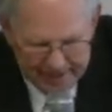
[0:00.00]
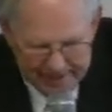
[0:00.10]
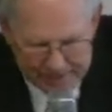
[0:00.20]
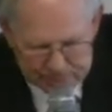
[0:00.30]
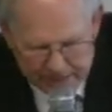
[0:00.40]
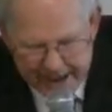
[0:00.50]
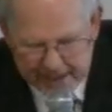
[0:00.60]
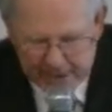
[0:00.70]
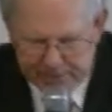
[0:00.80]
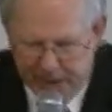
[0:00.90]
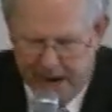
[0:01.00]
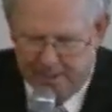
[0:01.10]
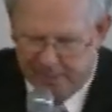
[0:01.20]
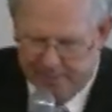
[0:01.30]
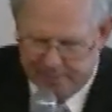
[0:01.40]
And he spake this
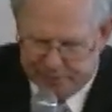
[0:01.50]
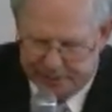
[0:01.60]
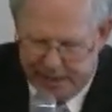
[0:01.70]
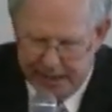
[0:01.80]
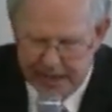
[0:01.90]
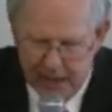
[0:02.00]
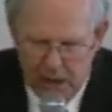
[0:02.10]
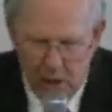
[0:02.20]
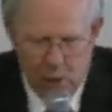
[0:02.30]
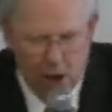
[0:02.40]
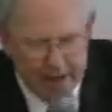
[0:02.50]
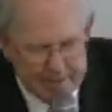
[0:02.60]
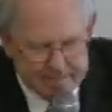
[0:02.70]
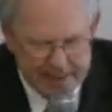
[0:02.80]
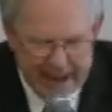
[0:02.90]
parable to them, saying,
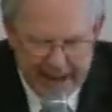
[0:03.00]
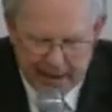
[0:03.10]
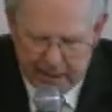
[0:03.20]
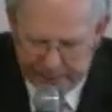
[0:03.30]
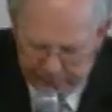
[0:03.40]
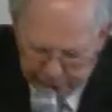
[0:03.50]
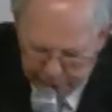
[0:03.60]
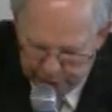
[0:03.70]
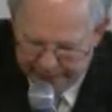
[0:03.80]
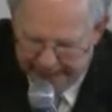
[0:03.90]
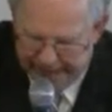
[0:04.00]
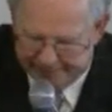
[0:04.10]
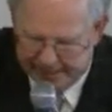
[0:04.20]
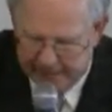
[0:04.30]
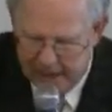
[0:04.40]
What man of you
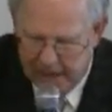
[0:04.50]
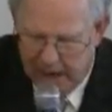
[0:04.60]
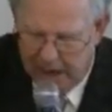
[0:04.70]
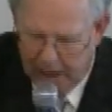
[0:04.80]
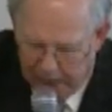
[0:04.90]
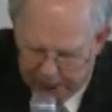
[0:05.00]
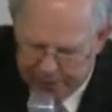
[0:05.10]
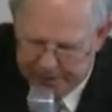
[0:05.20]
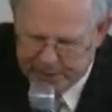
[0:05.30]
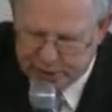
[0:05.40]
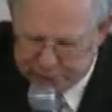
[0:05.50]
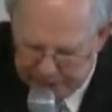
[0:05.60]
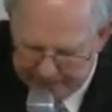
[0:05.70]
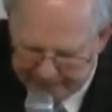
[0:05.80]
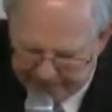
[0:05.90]
having a hundred
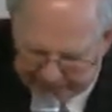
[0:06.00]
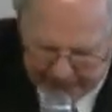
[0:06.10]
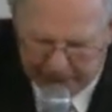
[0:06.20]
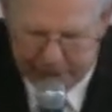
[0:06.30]
sheep, if I say a